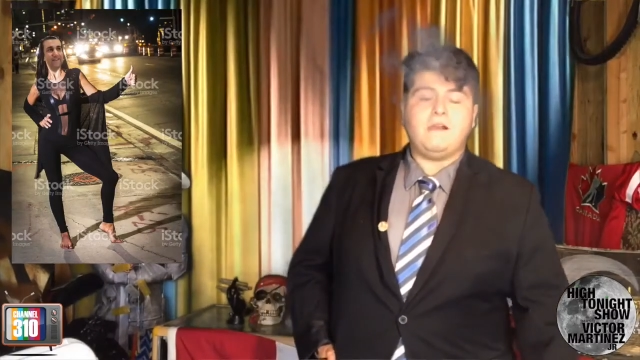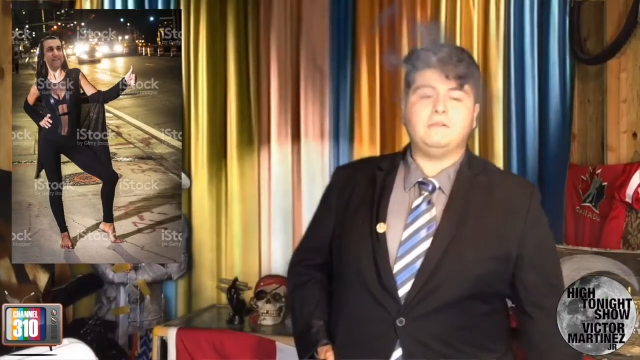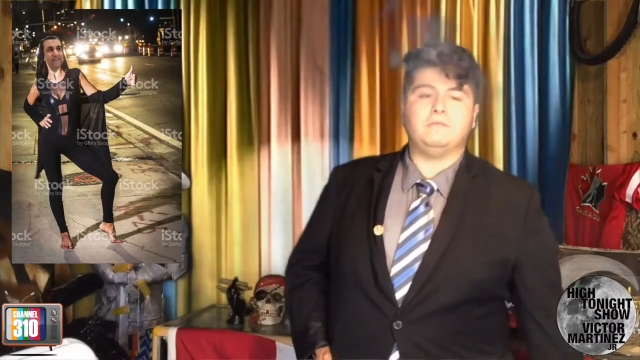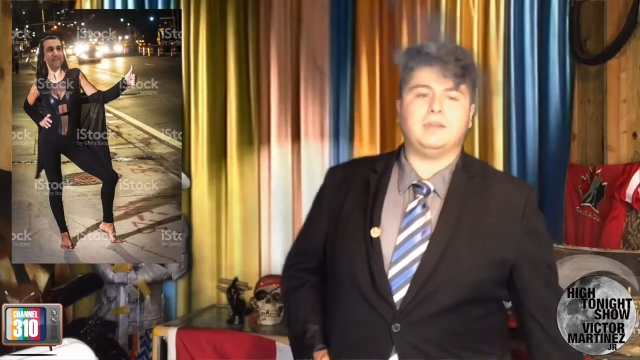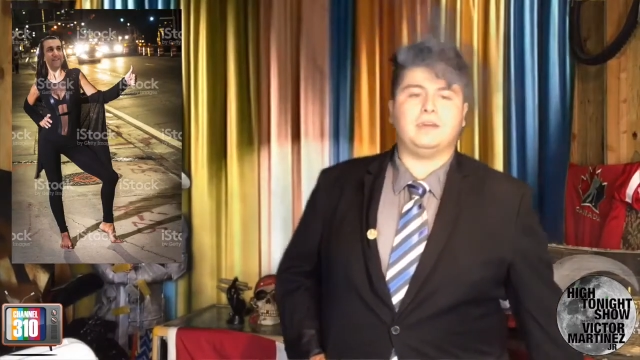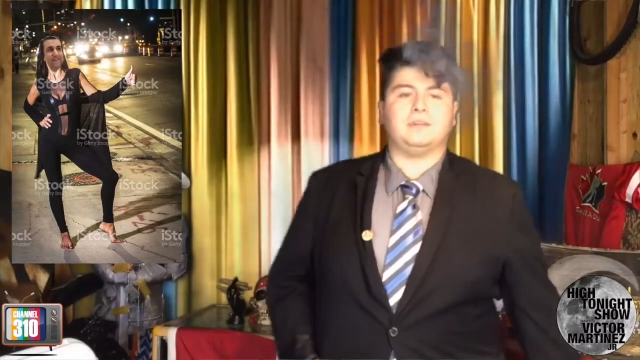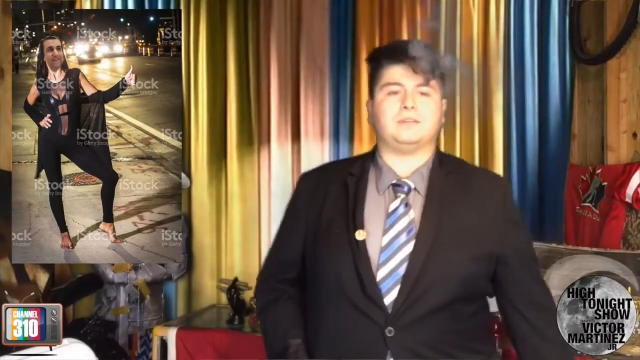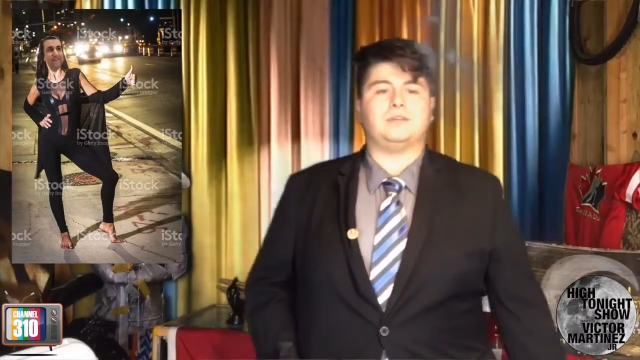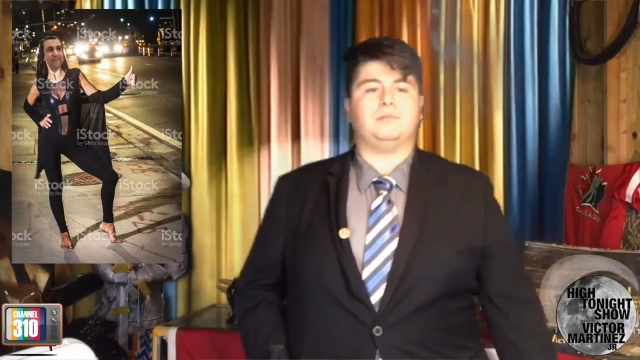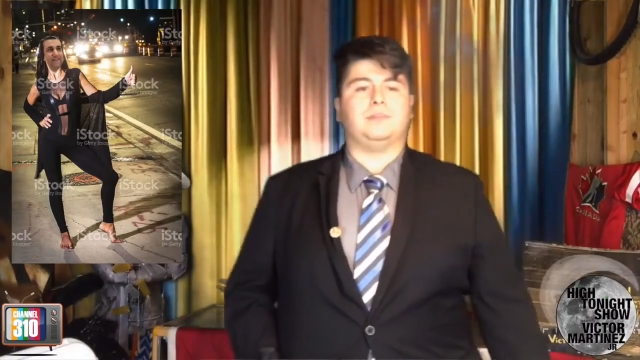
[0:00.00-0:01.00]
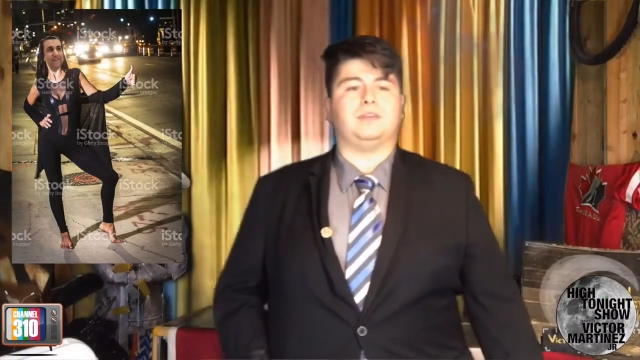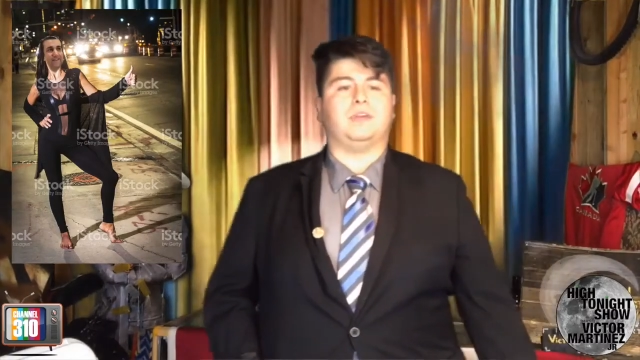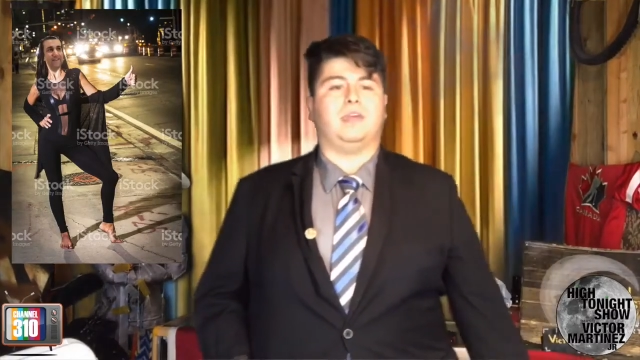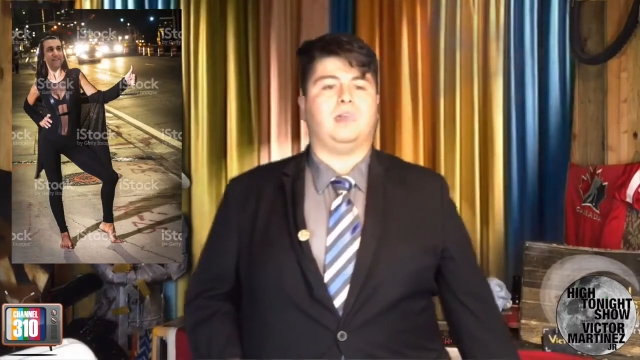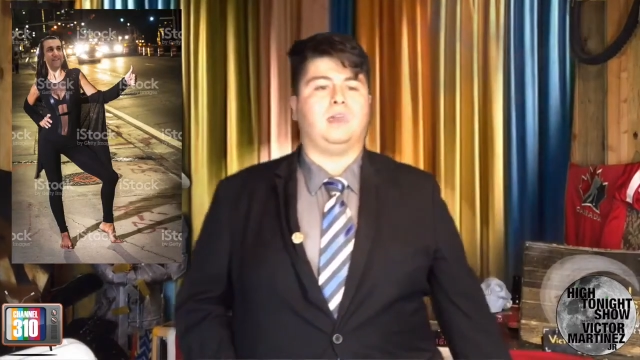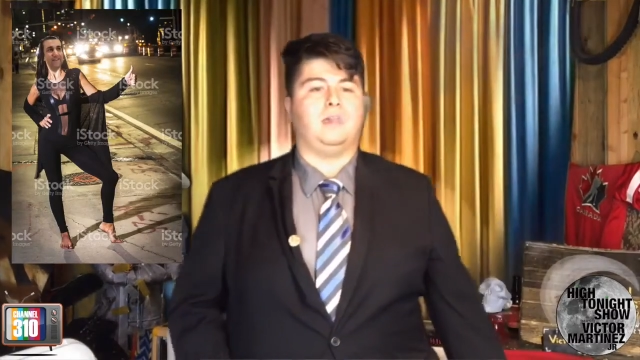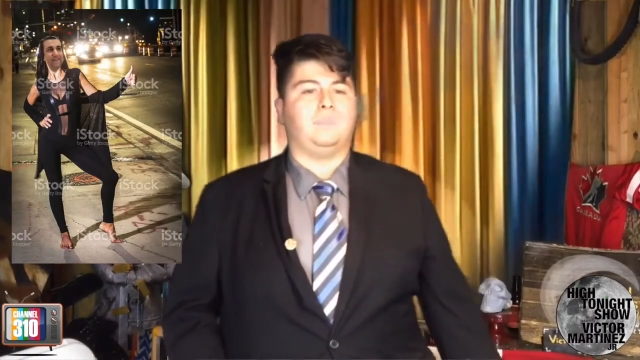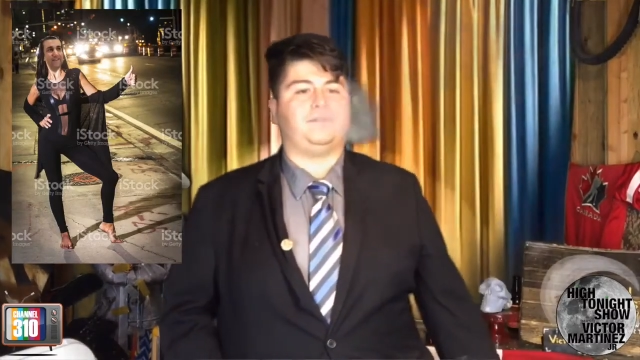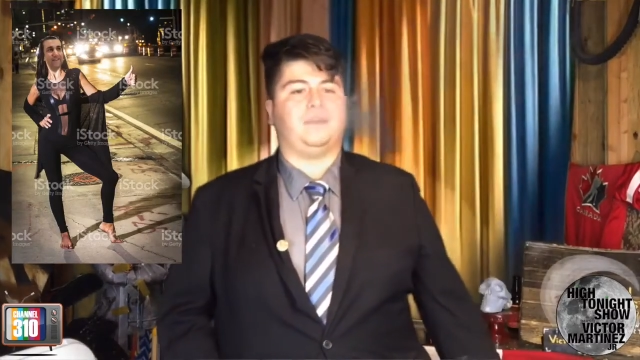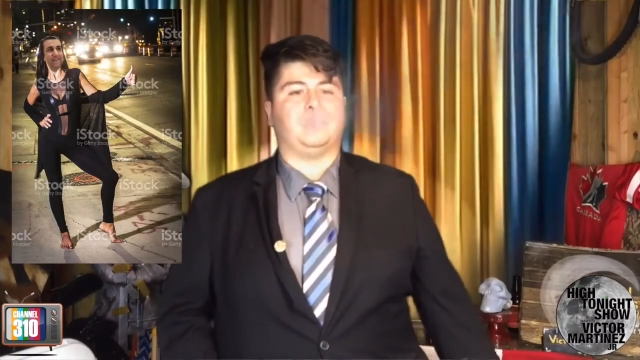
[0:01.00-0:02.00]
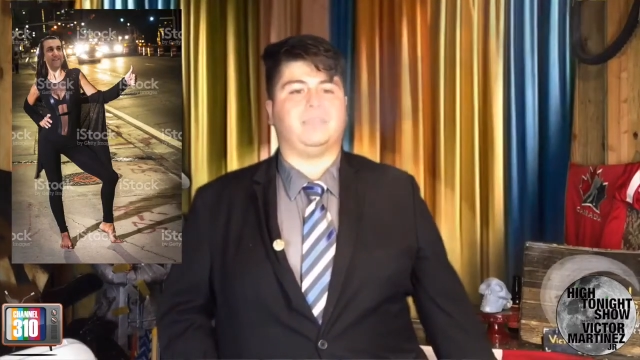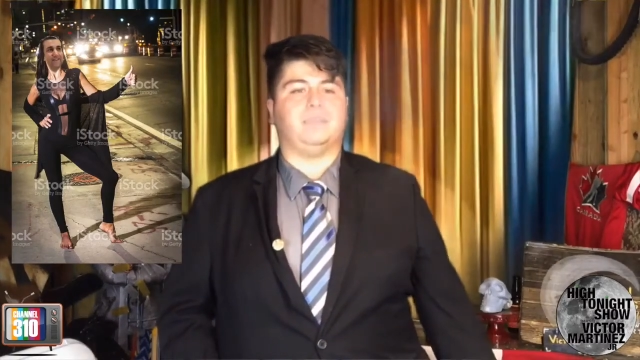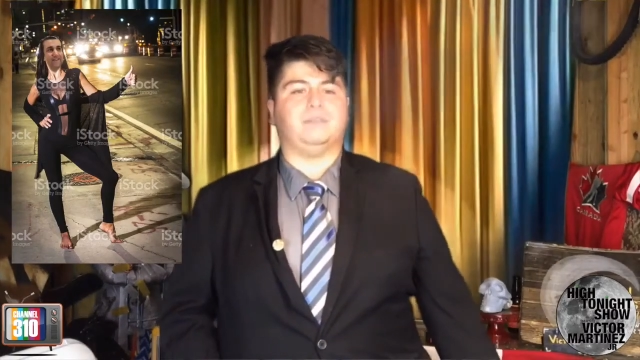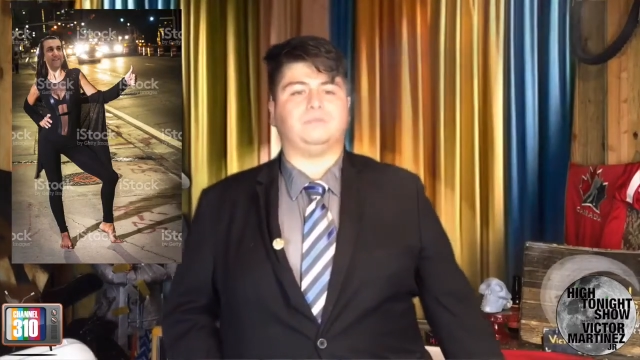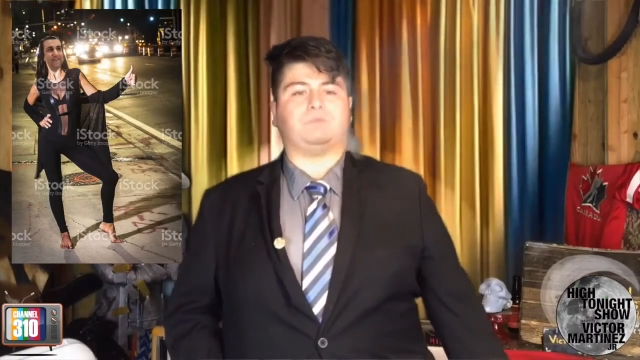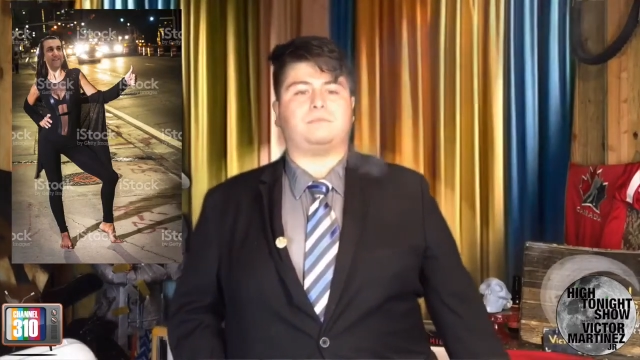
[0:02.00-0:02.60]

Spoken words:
And what else with fucking